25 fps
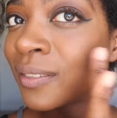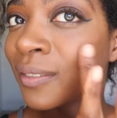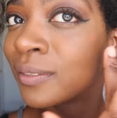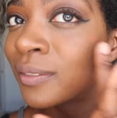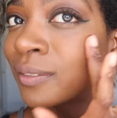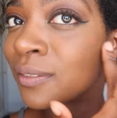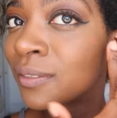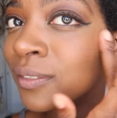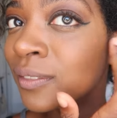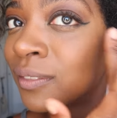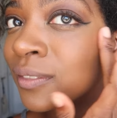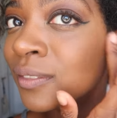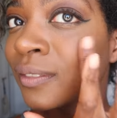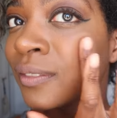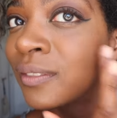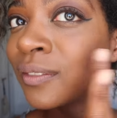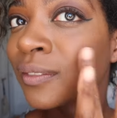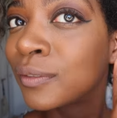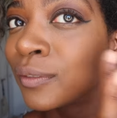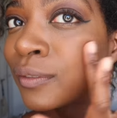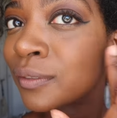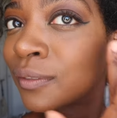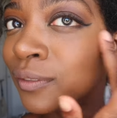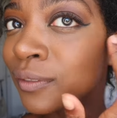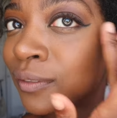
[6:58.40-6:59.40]

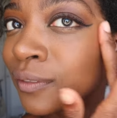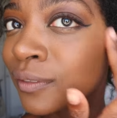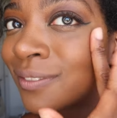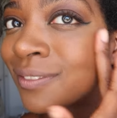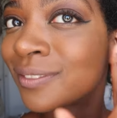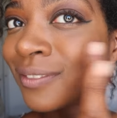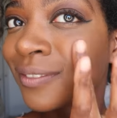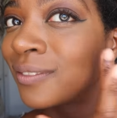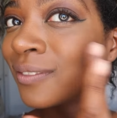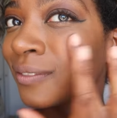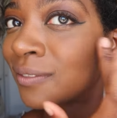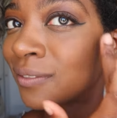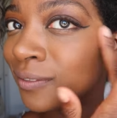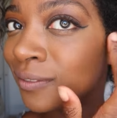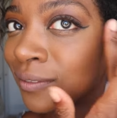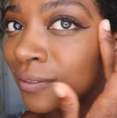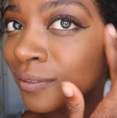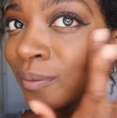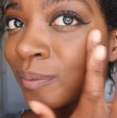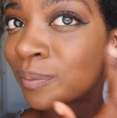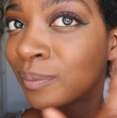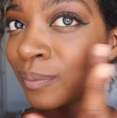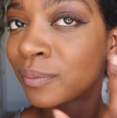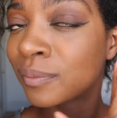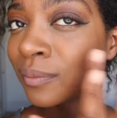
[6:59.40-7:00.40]

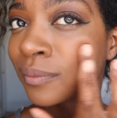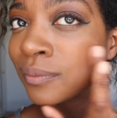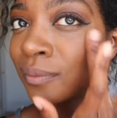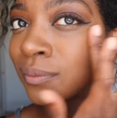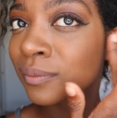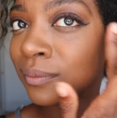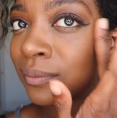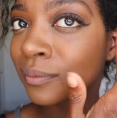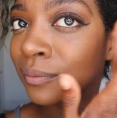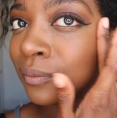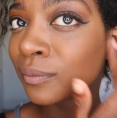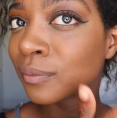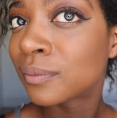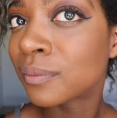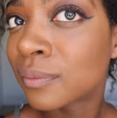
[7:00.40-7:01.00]
Nobody speaks.